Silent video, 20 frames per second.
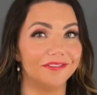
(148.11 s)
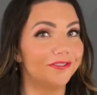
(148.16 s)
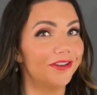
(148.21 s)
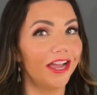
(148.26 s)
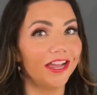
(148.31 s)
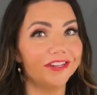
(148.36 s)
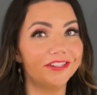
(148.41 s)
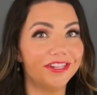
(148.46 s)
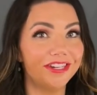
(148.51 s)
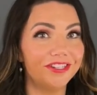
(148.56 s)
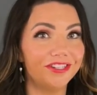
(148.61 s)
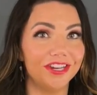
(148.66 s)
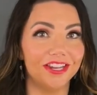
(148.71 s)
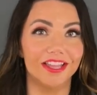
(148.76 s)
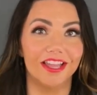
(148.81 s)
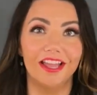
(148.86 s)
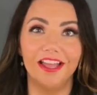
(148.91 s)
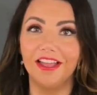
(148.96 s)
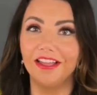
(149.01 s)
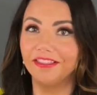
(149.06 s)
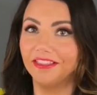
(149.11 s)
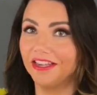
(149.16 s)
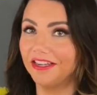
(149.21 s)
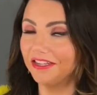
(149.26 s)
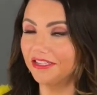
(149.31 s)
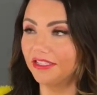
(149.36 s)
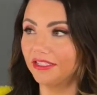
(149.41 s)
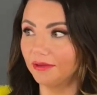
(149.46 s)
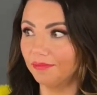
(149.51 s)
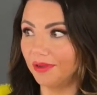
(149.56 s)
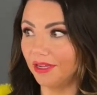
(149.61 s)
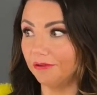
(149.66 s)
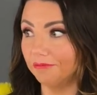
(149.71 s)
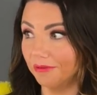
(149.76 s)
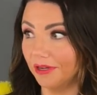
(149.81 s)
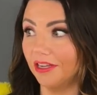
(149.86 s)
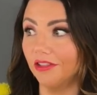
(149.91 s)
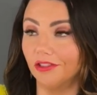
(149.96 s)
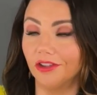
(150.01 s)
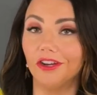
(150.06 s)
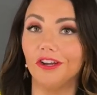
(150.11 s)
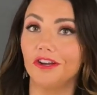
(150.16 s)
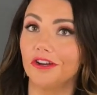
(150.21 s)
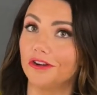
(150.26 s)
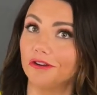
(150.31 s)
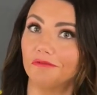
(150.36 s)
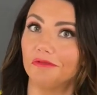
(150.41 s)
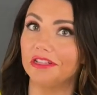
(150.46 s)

not teaching that needs to be relearned